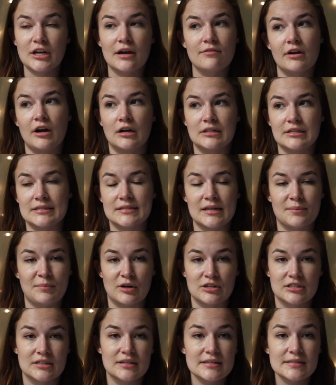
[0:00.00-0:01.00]
Every autistic
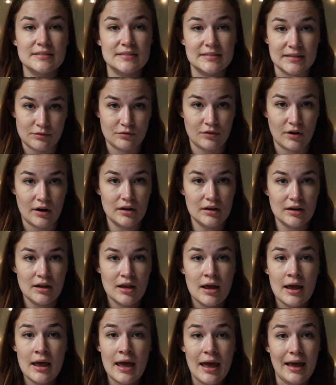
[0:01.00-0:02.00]
person is different
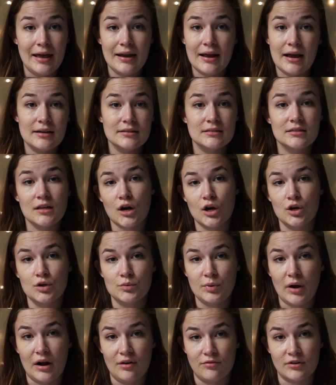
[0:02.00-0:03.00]
and has their
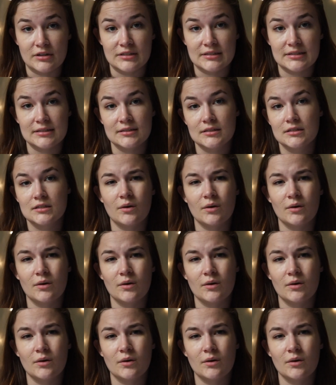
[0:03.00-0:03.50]
own preferences,